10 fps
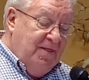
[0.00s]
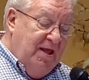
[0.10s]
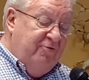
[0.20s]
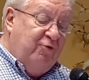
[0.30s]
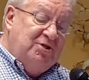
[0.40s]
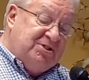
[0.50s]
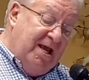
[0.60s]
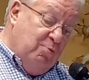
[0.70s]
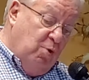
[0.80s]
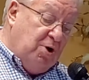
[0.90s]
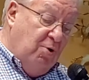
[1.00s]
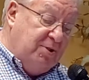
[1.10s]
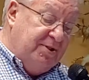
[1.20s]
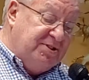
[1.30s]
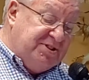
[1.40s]
If we say we'll go
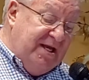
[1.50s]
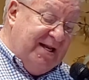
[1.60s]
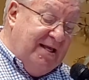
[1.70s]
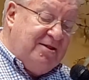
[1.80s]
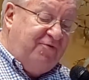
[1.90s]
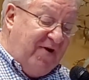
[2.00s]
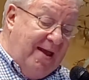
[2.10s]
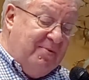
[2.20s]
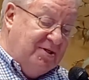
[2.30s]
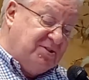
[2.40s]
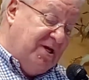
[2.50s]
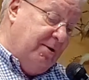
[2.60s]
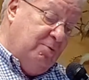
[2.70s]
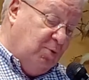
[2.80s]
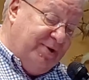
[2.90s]
into the city, the famine is
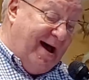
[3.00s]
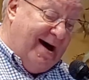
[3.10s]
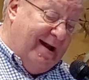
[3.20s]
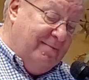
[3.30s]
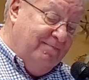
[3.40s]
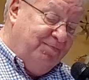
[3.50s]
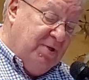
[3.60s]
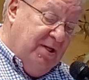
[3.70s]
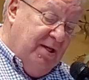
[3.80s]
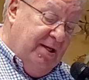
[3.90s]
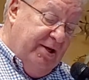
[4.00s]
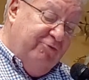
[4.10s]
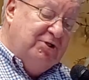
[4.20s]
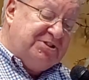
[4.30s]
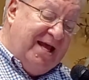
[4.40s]
there and we'll die.
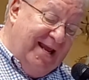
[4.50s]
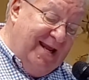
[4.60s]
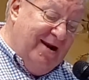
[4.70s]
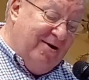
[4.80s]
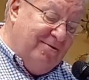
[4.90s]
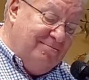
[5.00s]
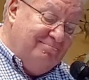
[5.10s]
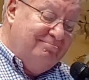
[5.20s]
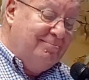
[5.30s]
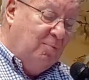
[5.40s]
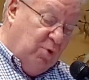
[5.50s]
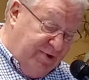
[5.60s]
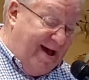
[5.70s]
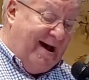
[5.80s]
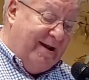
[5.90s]
If we stay here, we'll
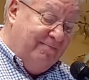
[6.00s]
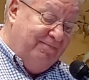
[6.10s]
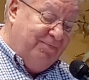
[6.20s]
die.